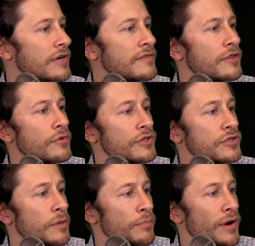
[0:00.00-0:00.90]
Even though
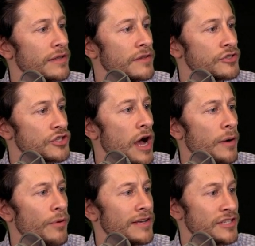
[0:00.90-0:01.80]
the stock
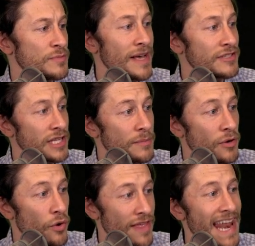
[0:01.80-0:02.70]
price has basically been
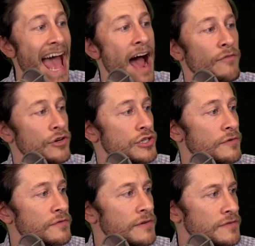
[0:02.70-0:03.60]
worth an average of
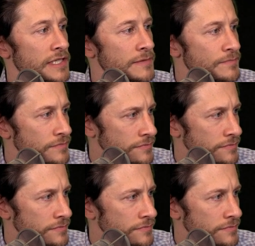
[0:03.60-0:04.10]
50,